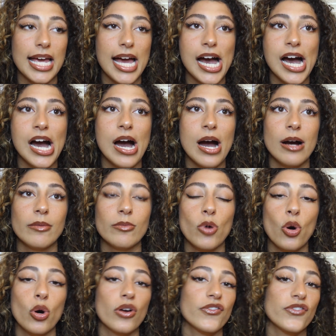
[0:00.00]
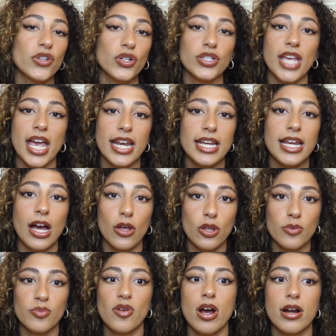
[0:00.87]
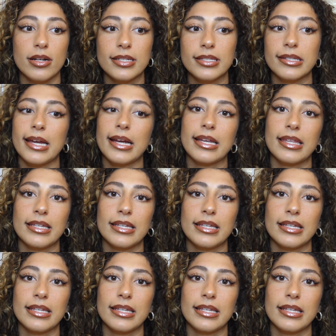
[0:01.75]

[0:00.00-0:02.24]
or if there's any other products like